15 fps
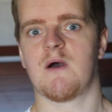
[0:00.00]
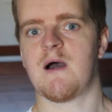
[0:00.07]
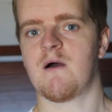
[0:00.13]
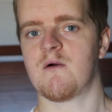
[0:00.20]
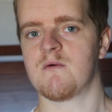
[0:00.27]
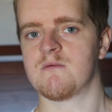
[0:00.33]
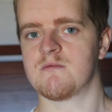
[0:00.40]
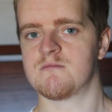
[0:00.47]

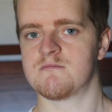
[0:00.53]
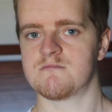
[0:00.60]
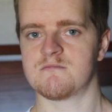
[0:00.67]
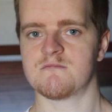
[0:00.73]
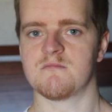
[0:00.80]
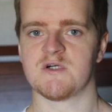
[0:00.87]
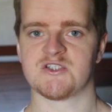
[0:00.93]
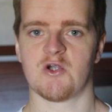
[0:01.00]
how
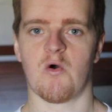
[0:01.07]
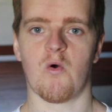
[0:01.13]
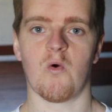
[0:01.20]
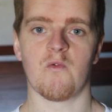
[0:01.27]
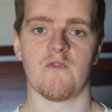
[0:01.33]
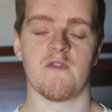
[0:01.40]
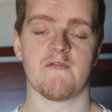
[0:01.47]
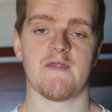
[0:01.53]
much
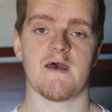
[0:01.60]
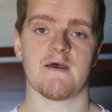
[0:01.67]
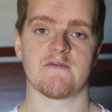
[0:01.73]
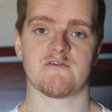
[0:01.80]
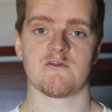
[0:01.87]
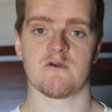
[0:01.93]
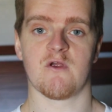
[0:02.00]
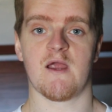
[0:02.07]
hold that
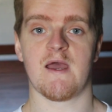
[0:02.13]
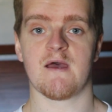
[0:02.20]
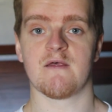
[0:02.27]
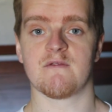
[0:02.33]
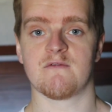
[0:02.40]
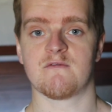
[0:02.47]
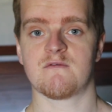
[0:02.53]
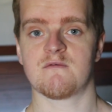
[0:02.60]
sugar
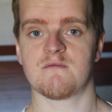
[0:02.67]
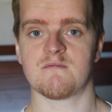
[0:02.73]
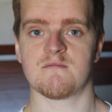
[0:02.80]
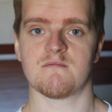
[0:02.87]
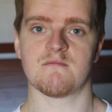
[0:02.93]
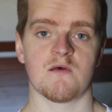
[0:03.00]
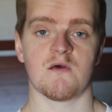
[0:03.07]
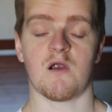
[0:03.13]
has.
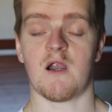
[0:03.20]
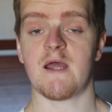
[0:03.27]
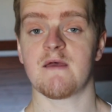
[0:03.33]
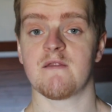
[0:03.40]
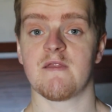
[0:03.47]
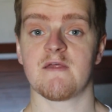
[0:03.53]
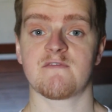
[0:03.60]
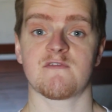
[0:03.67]

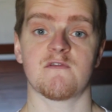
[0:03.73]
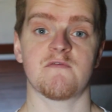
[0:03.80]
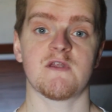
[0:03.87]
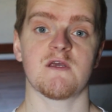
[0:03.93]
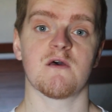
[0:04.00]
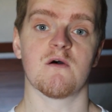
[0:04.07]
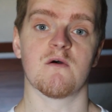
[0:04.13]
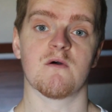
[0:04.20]
Alright, that's the
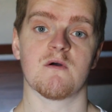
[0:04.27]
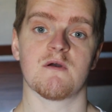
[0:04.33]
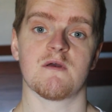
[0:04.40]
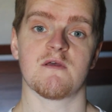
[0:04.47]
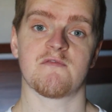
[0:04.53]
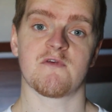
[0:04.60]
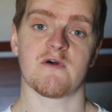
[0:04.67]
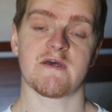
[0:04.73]
video.
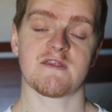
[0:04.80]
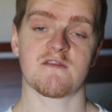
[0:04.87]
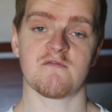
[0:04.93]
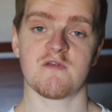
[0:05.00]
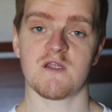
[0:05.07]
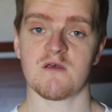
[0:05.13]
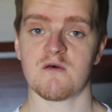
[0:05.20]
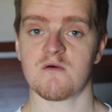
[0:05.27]
If you liked the
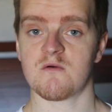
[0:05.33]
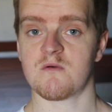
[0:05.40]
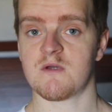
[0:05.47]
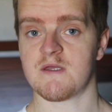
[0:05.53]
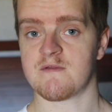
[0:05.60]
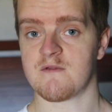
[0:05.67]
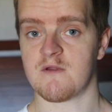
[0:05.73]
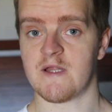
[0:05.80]
video,
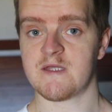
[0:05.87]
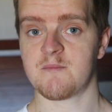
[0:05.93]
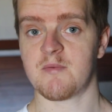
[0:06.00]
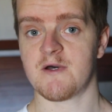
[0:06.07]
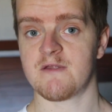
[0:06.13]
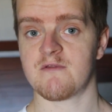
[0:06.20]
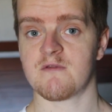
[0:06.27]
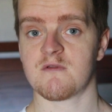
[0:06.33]
hit the like
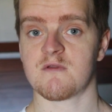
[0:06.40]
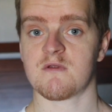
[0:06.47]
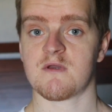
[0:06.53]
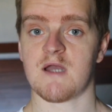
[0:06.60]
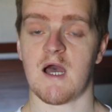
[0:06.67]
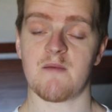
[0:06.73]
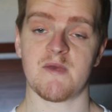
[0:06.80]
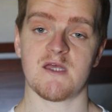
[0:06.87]
button,
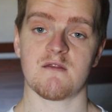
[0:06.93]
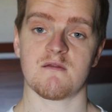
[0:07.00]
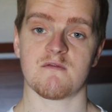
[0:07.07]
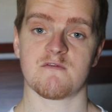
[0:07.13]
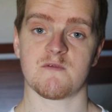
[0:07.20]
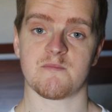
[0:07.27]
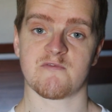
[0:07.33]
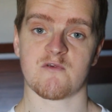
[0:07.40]
comment,
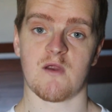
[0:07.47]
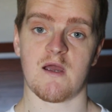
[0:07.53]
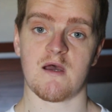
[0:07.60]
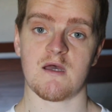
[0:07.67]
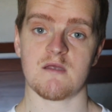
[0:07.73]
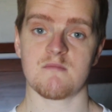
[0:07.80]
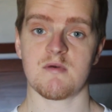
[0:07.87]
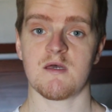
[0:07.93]

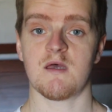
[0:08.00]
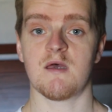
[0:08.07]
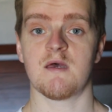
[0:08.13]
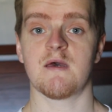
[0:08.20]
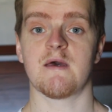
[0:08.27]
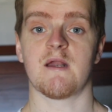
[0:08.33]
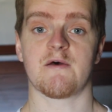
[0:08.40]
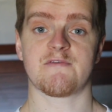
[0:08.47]
subscribe,
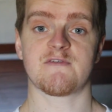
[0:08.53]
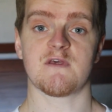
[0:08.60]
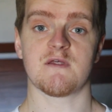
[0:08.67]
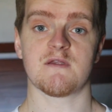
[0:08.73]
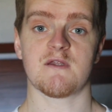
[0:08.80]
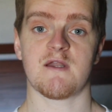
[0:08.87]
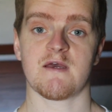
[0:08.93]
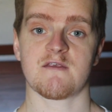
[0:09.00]
and I'll see
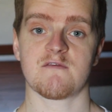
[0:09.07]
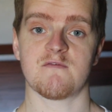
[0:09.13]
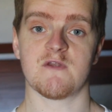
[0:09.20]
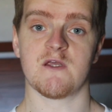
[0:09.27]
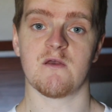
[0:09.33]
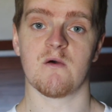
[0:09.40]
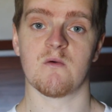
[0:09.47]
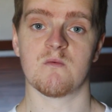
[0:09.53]
you in the next
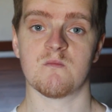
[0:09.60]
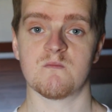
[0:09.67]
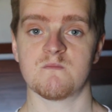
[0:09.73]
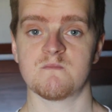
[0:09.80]
video.